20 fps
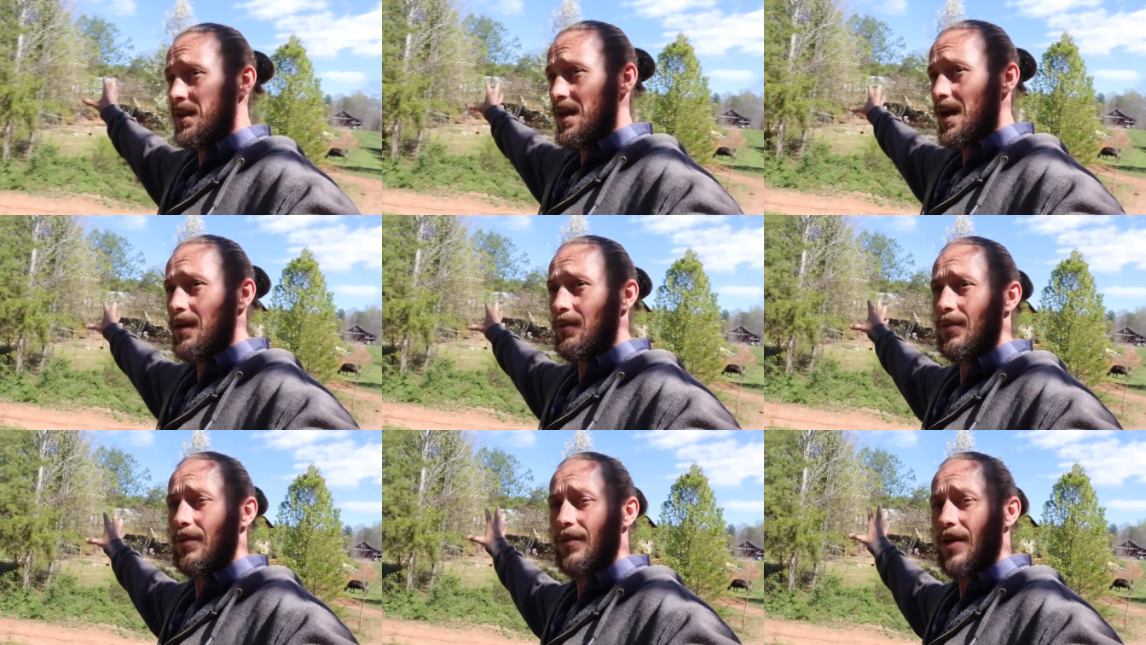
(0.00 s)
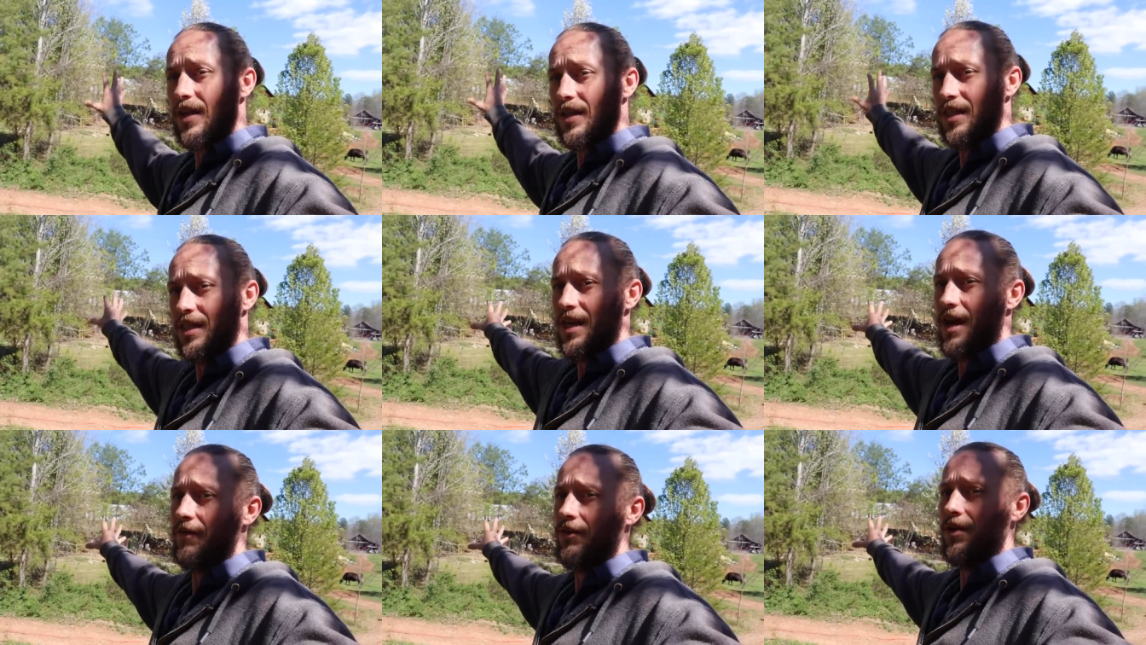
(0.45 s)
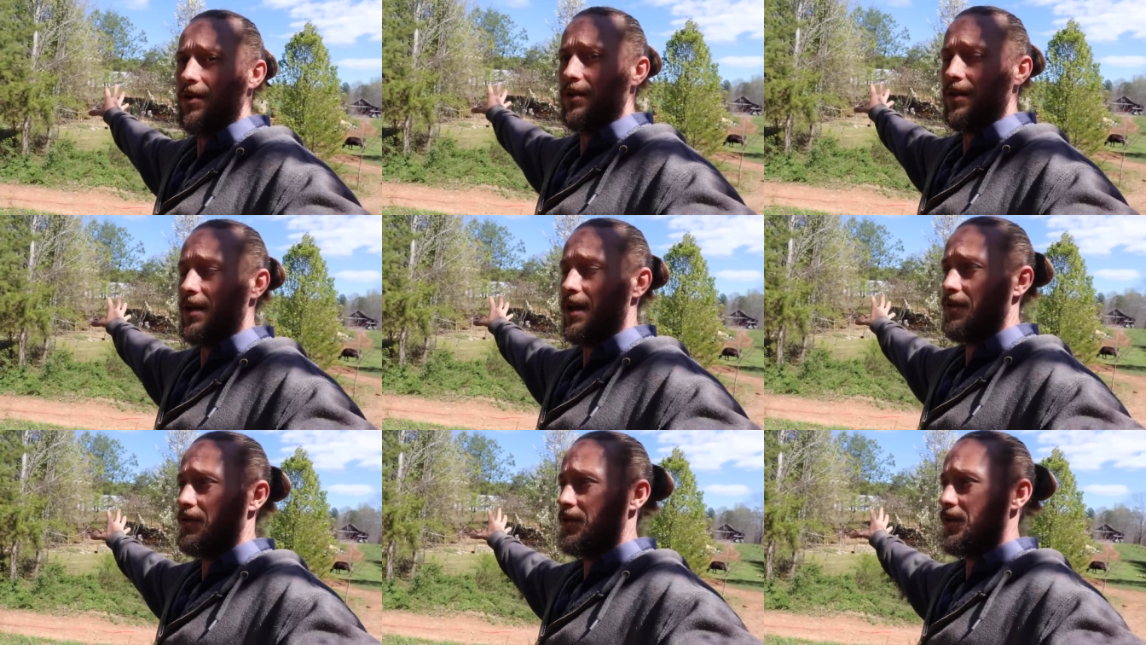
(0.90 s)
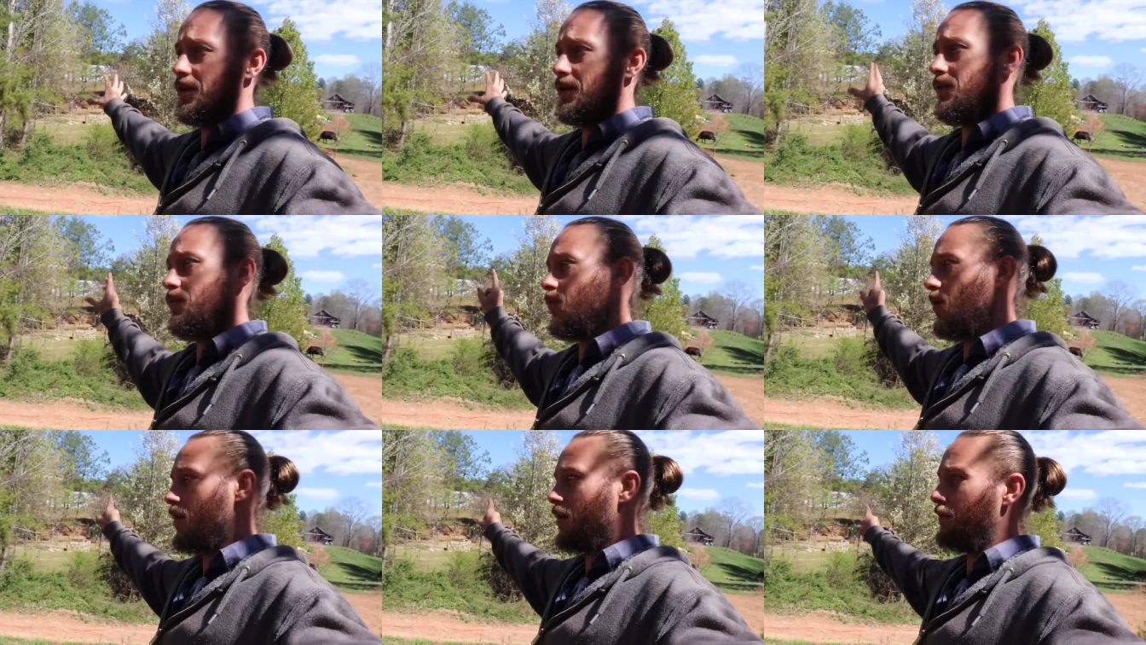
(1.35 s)
Yeah, we've got seven altogether
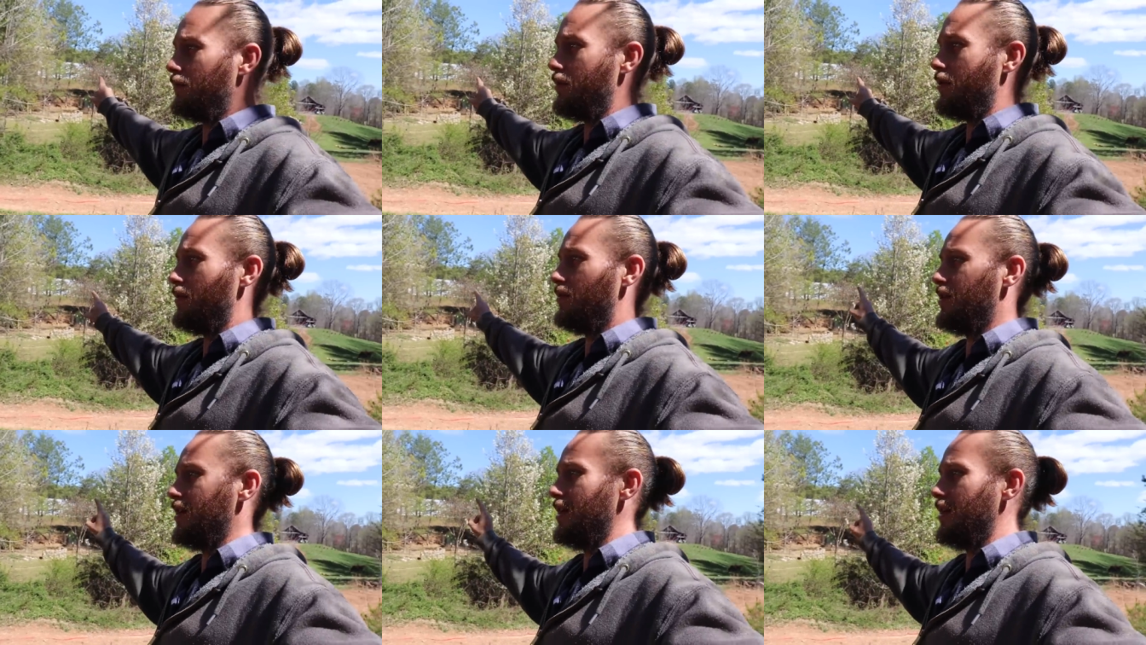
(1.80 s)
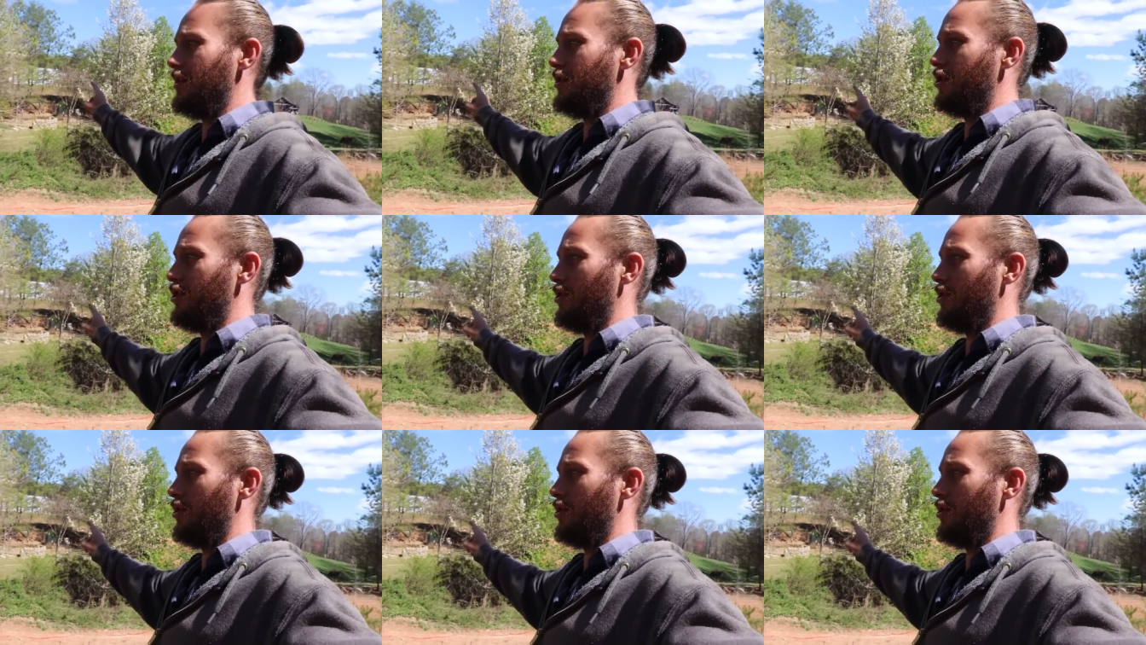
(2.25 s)
here. One of those is